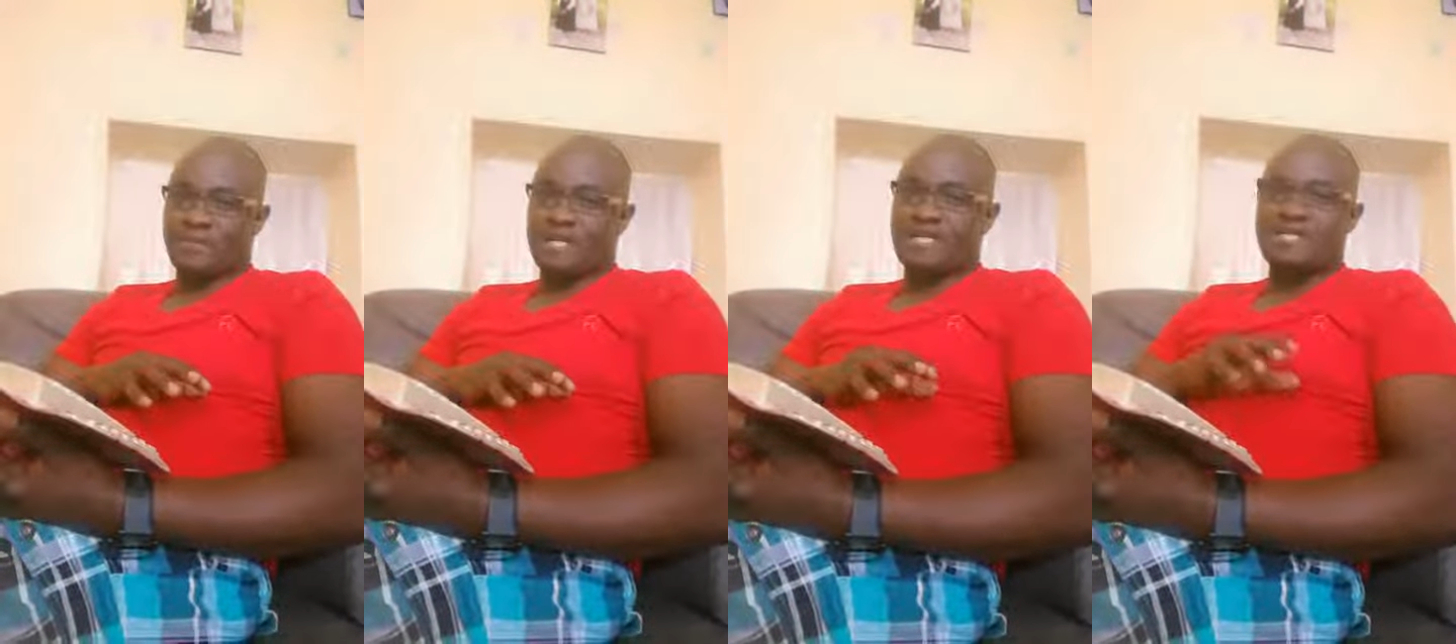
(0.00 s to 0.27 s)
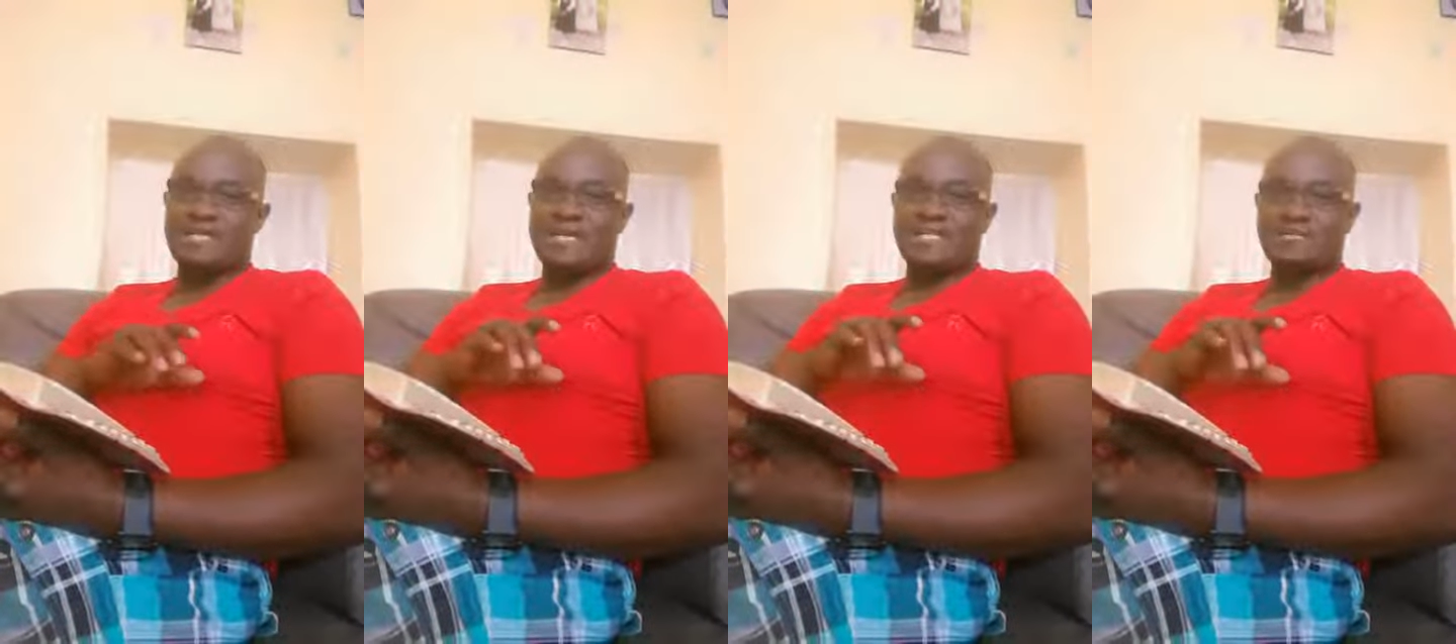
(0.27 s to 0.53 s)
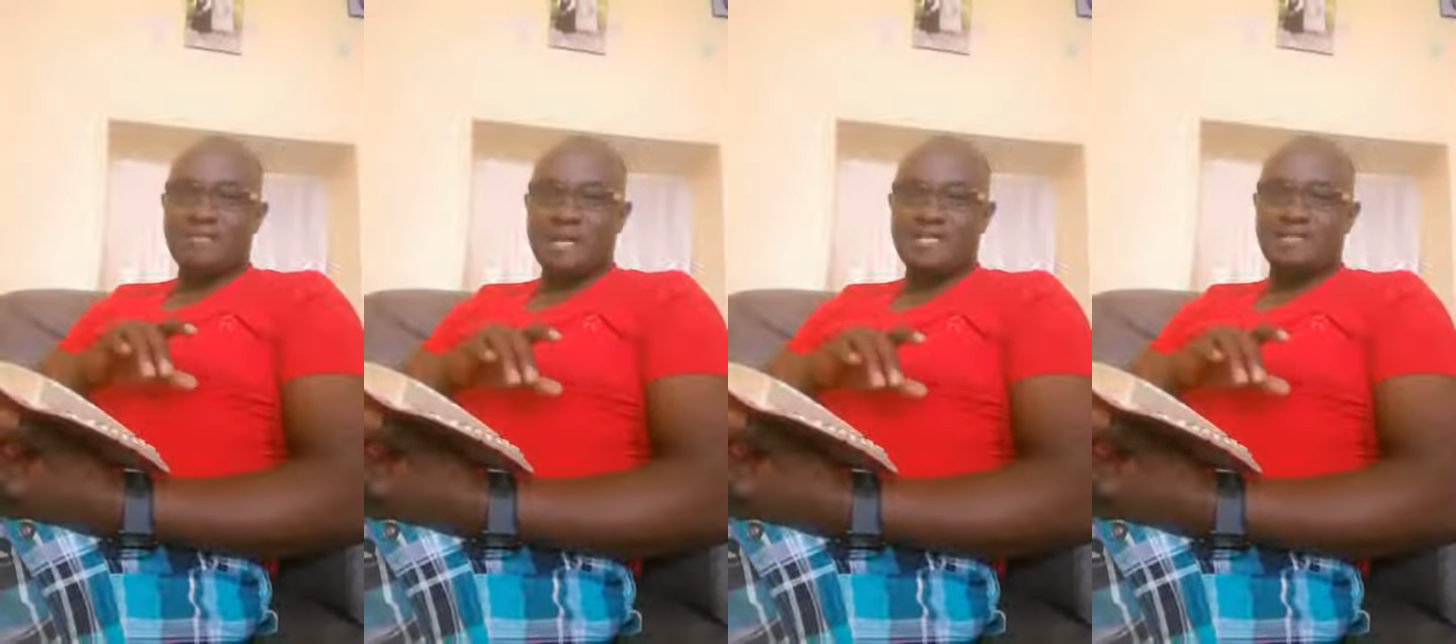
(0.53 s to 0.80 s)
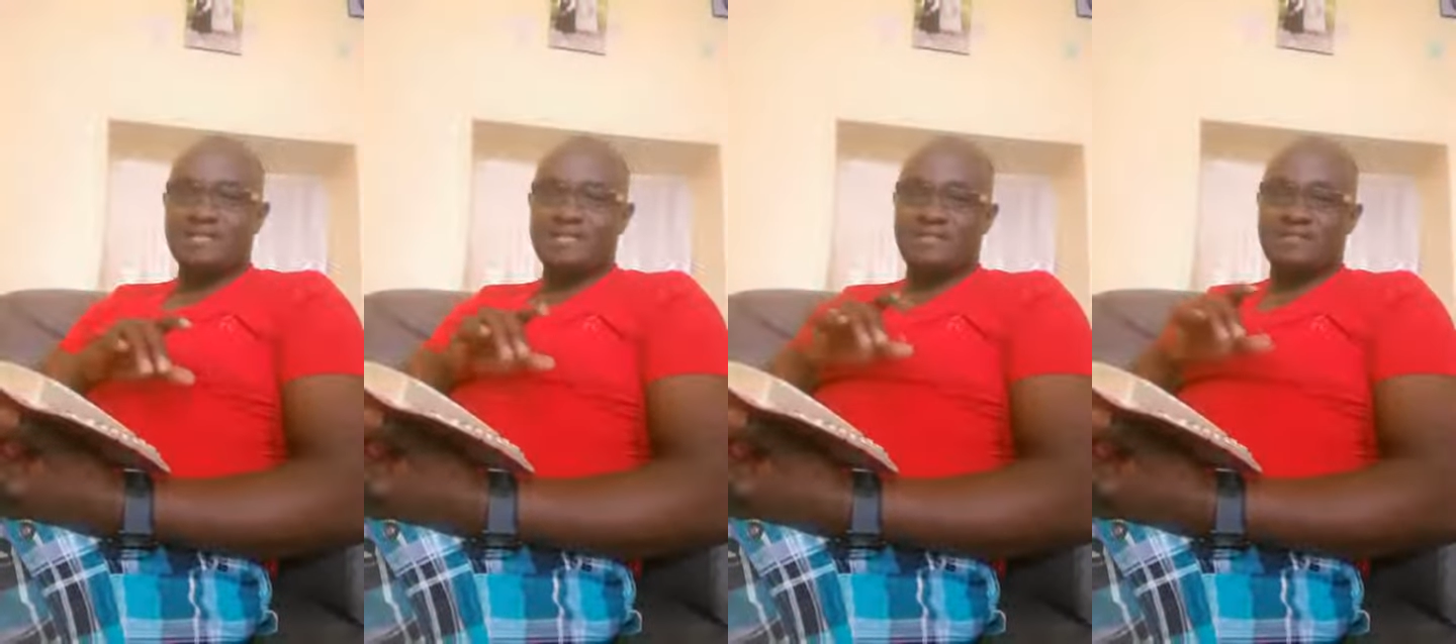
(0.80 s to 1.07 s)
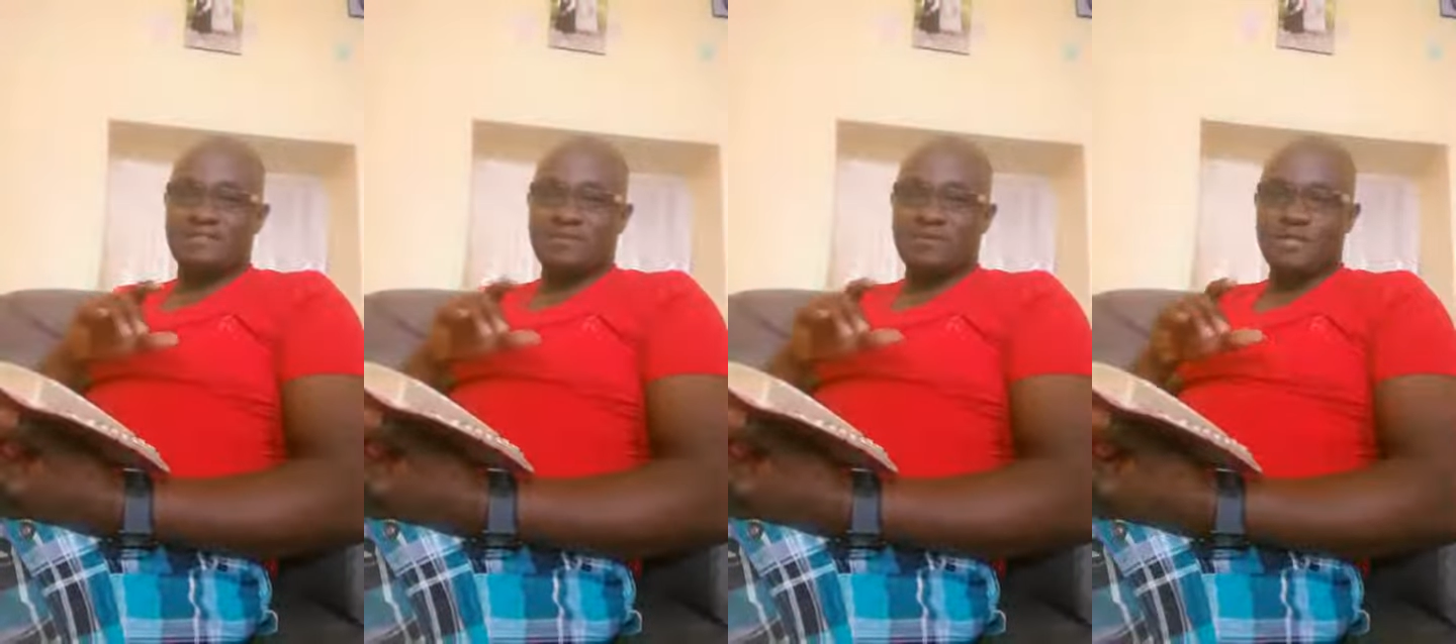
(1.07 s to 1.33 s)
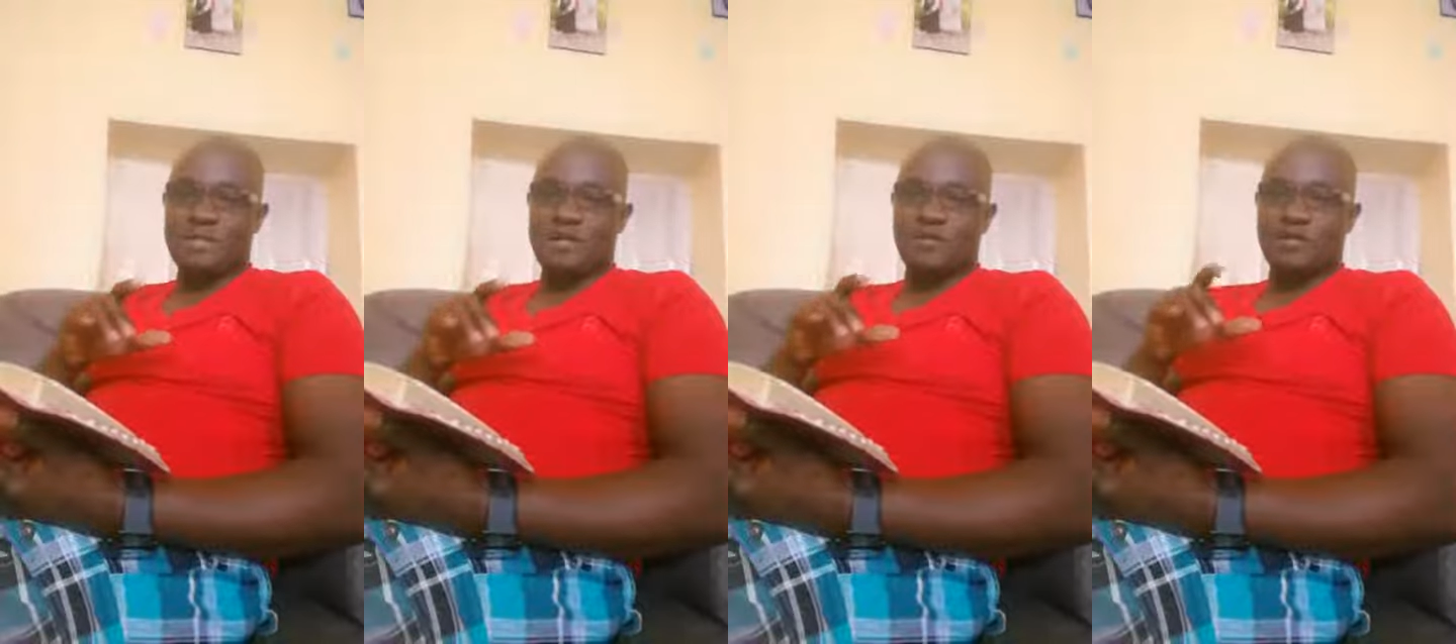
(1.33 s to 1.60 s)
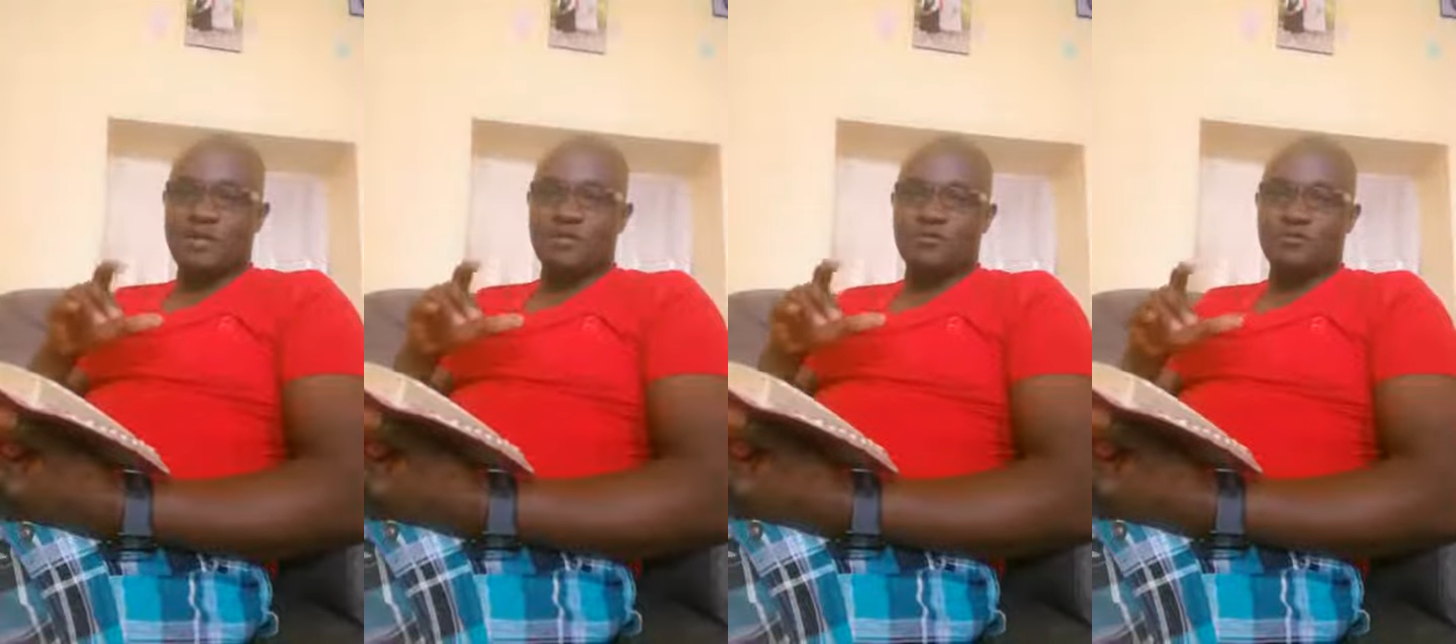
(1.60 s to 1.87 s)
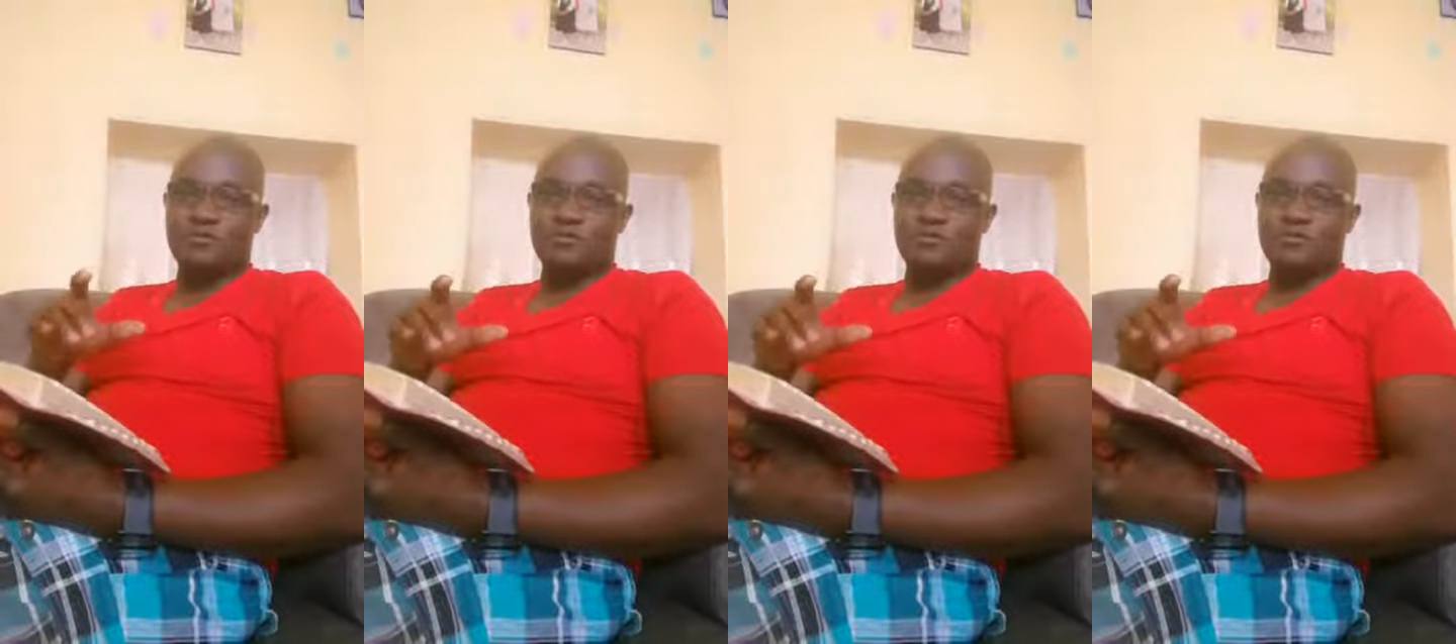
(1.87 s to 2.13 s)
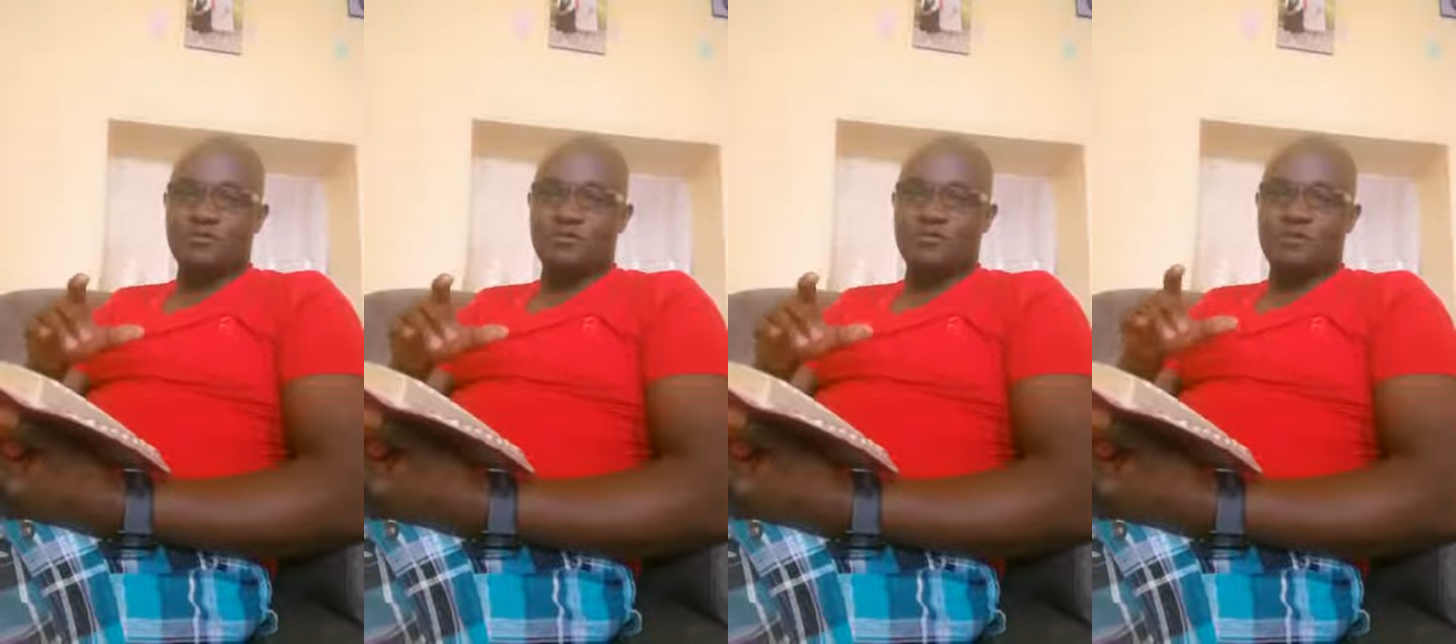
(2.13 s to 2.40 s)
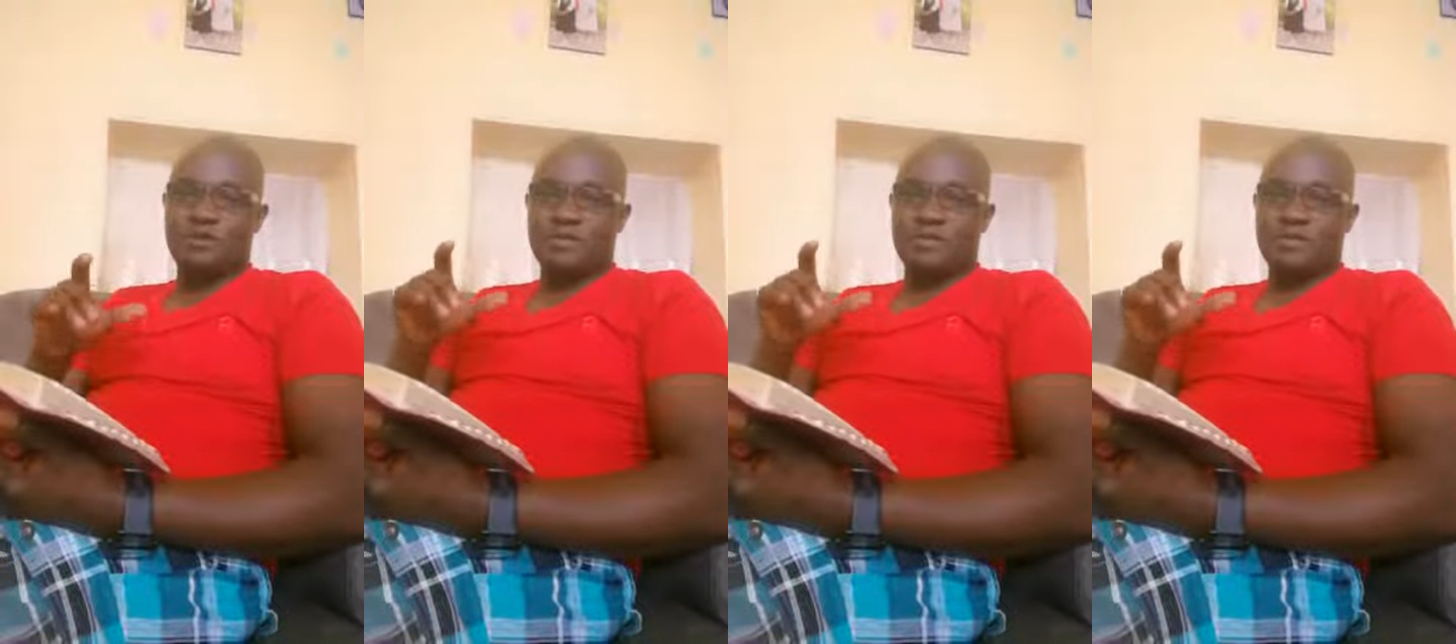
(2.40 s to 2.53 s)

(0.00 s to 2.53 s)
that inasmuch as we are going through